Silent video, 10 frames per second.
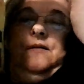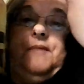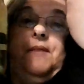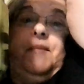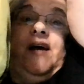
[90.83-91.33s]

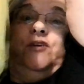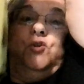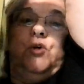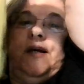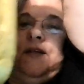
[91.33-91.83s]
my bag of
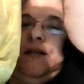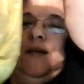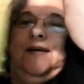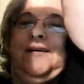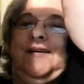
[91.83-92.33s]
tricks.
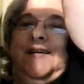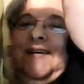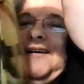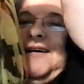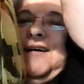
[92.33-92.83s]

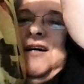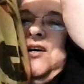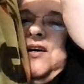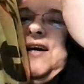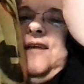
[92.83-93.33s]

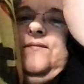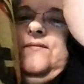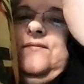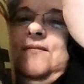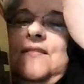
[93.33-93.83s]
Okay,
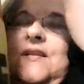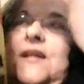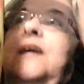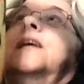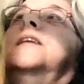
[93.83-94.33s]

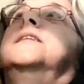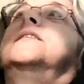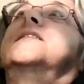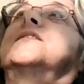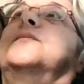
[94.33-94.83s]

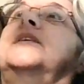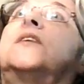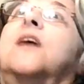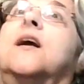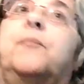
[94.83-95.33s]
this one's
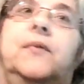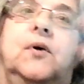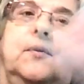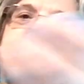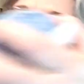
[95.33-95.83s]
got a,
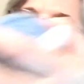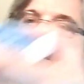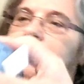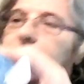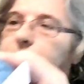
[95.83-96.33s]

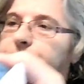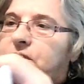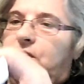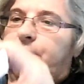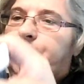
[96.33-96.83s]
oops, oops,
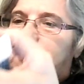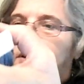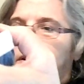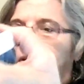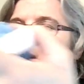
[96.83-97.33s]
oops.
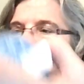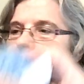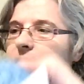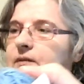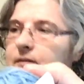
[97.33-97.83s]

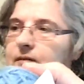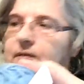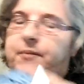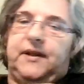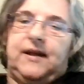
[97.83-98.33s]

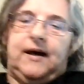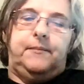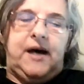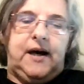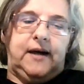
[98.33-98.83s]
Put that
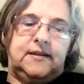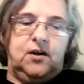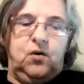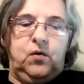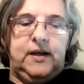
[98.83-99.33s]
back.
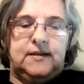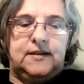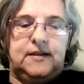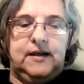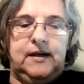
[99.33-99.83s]
So
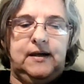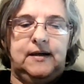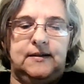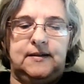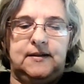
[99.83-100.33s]
this
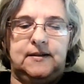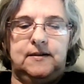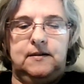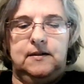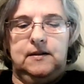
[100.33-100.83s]
is
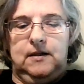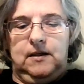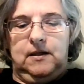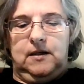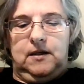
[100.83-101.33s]

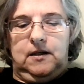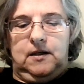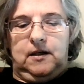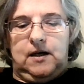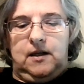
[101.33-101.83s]

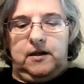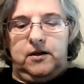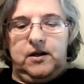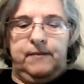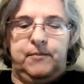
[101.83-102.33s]
color
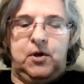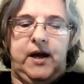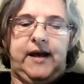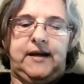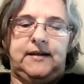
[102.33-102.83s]
number
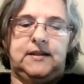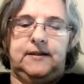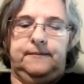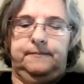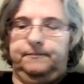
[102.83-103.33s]
eight,
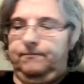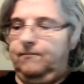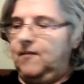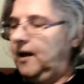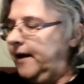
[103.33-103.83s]

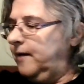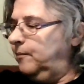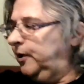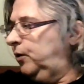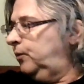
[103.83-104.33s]
the light
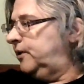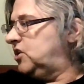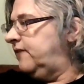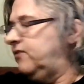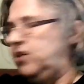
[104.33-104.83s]
blue, which
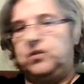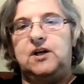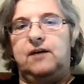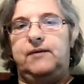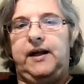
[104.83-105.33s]
I've used
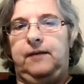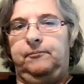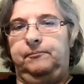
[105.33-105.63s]
already.